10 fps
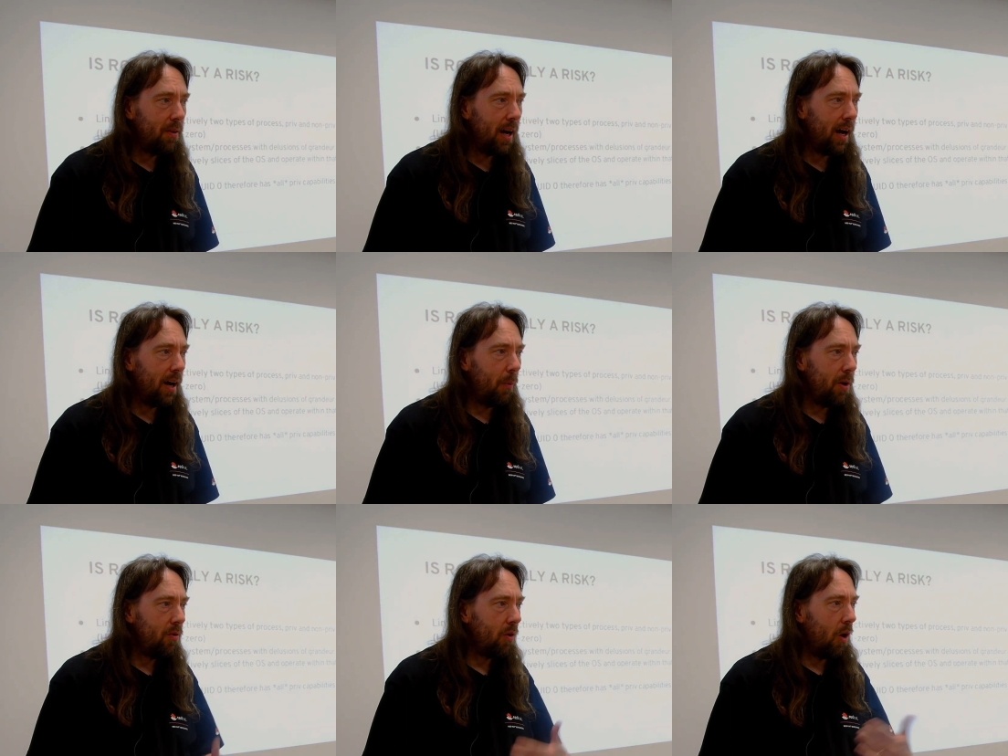Now,
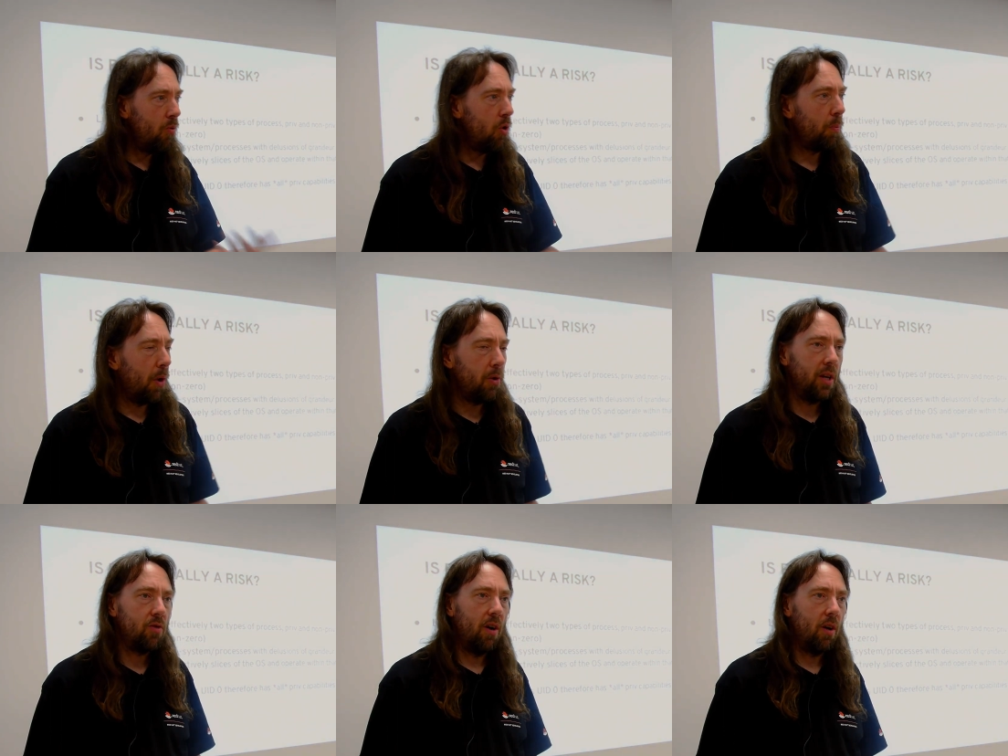when you've got a root
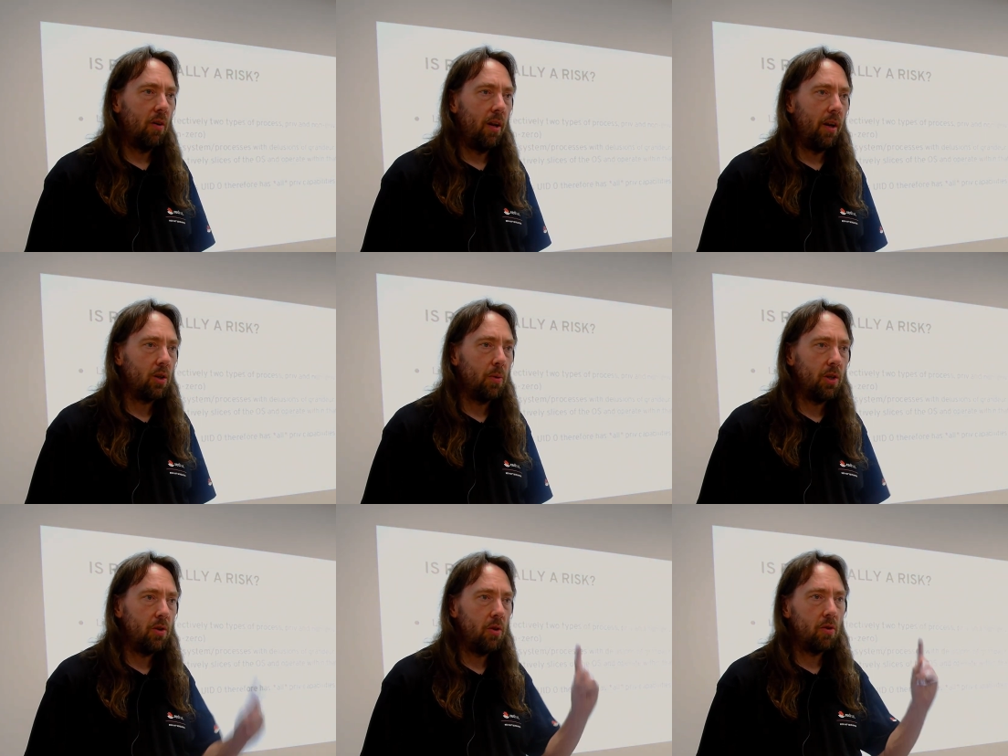process running on Linux, which
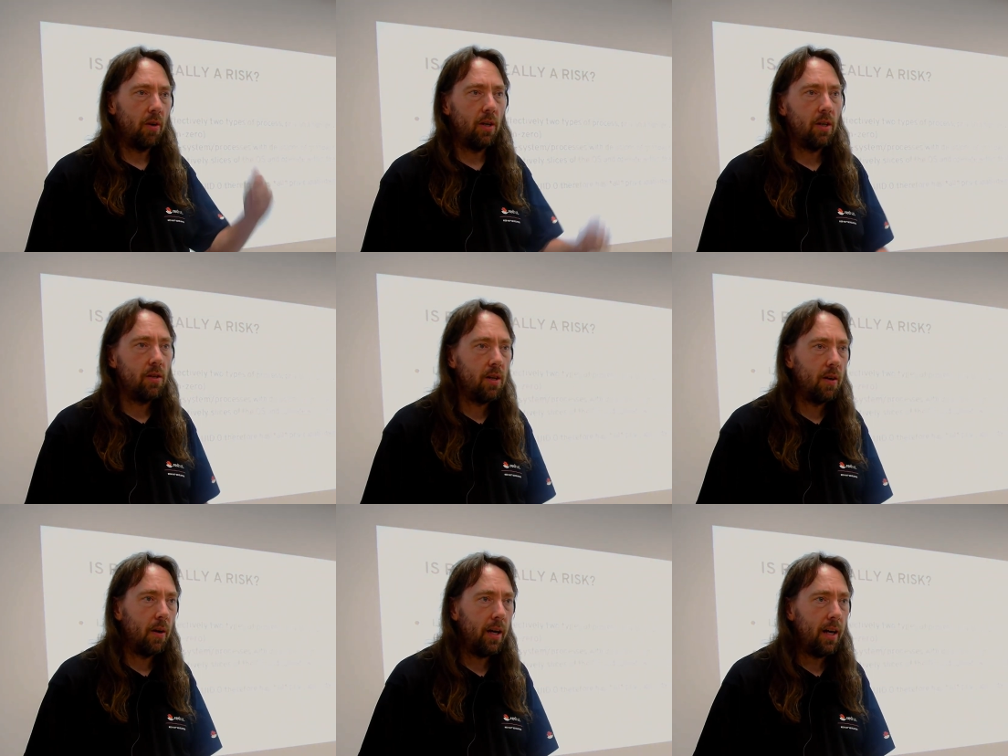is user ID
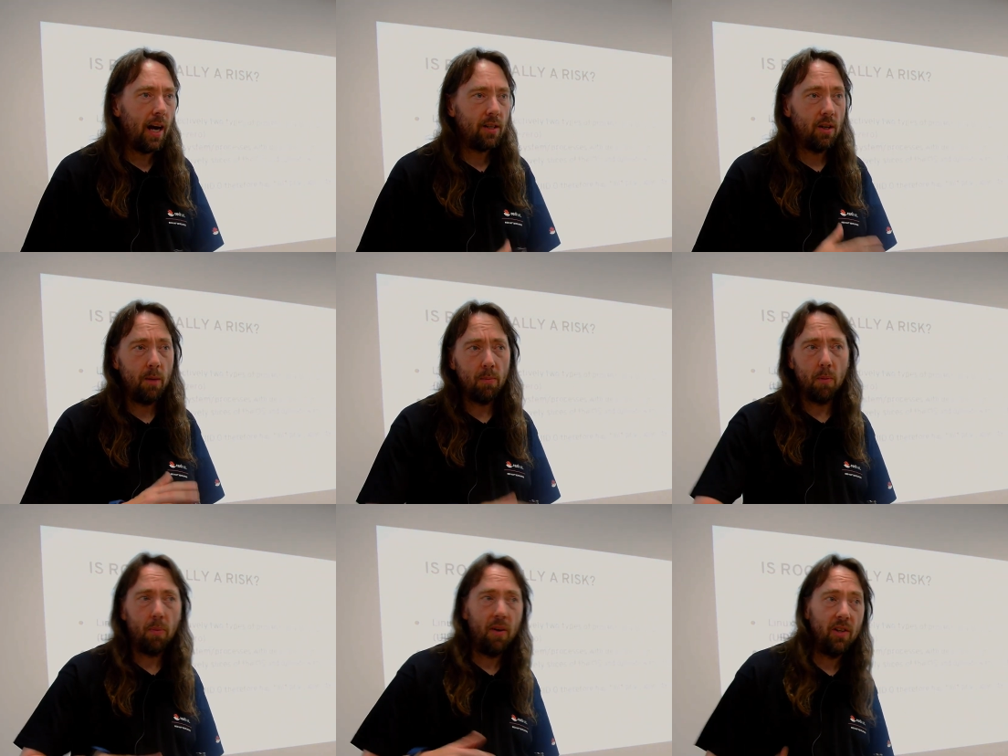0, it has a number
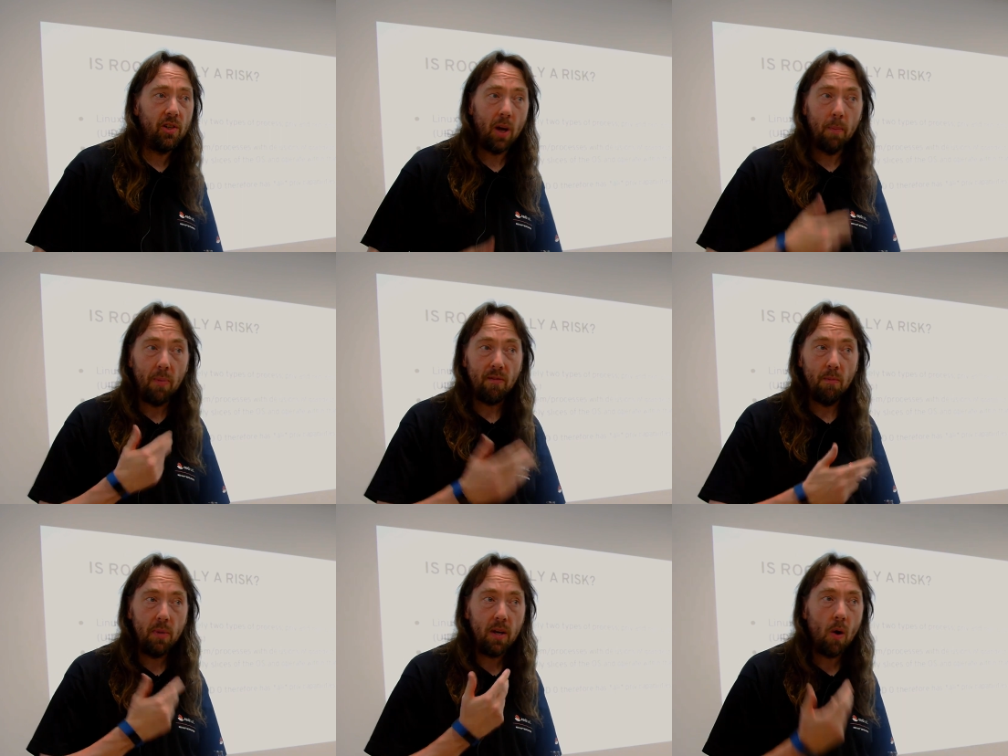of privileges above
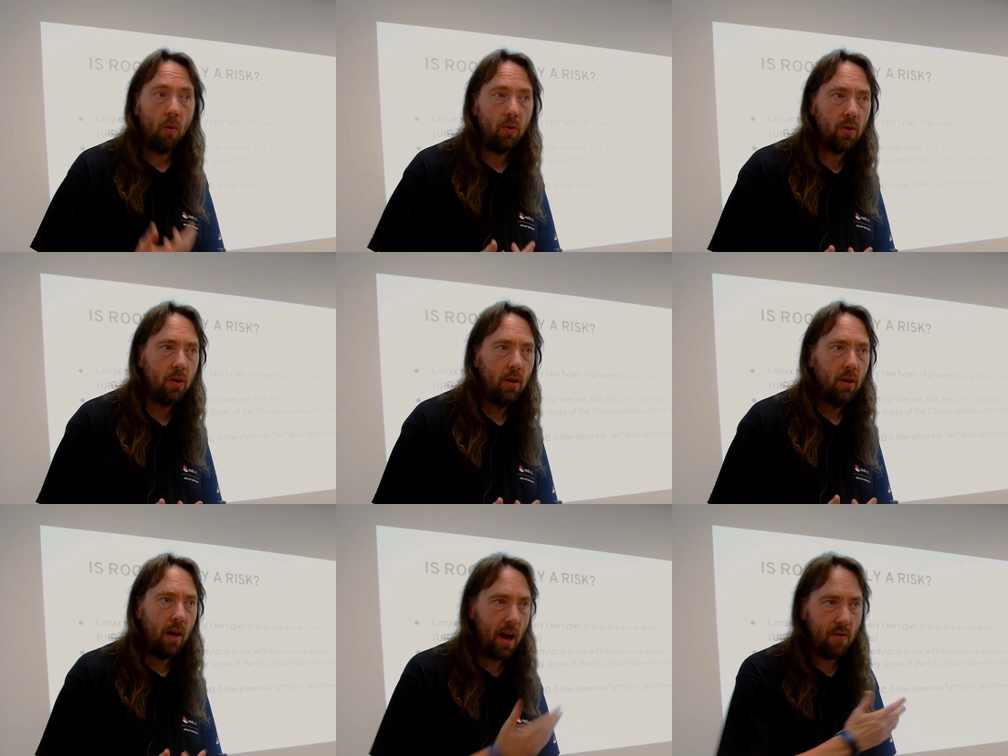and beyond
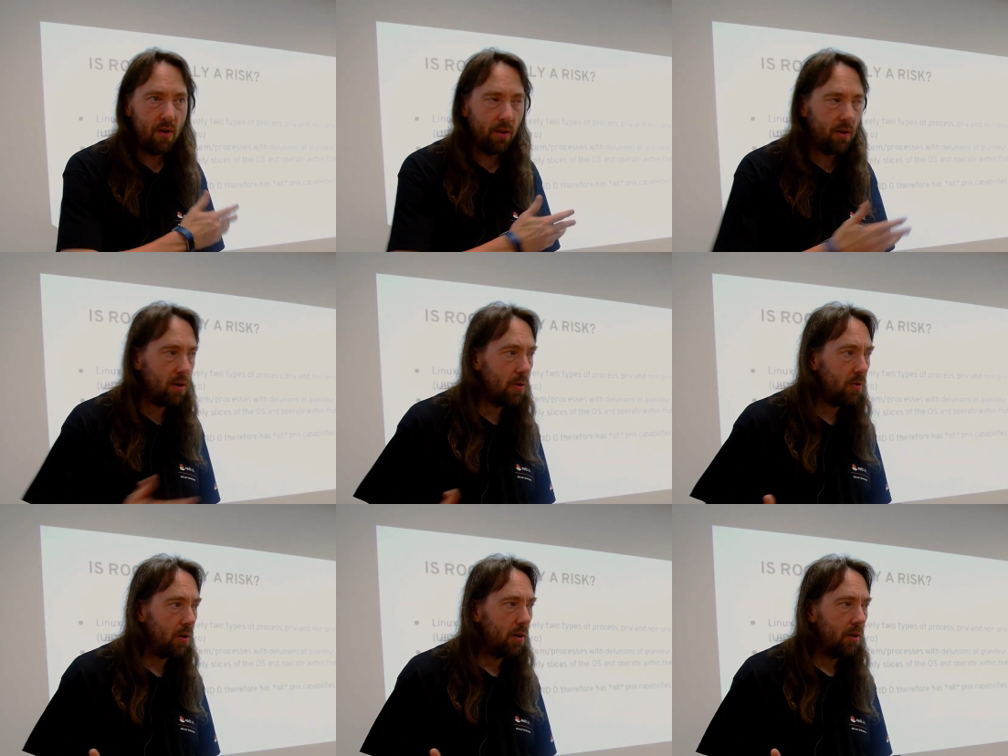every other
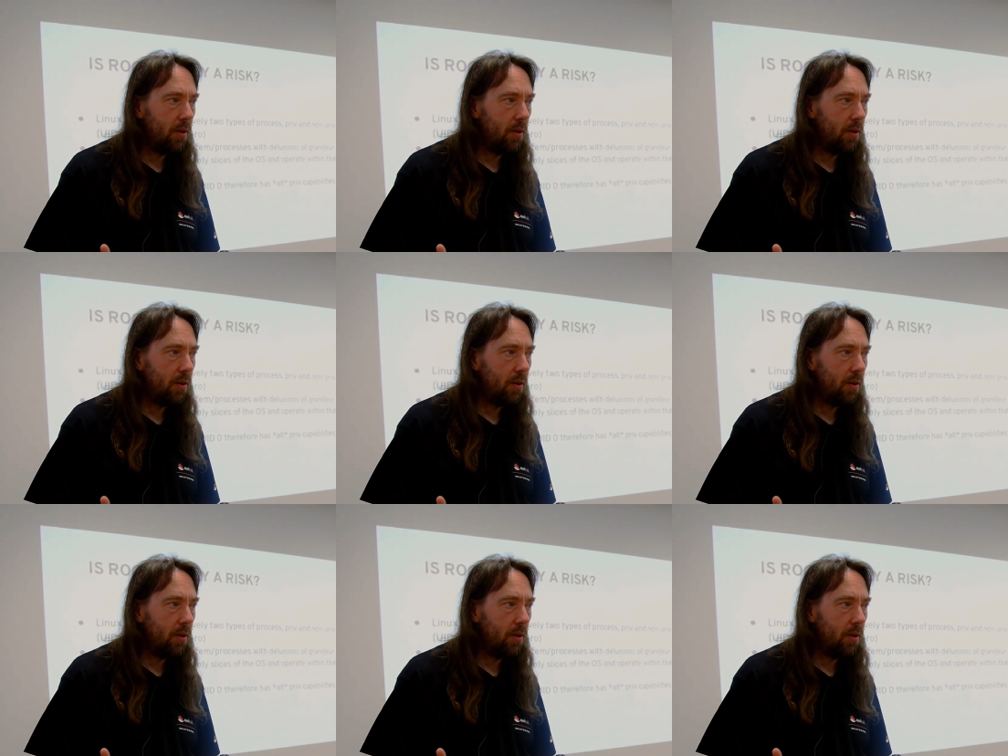user.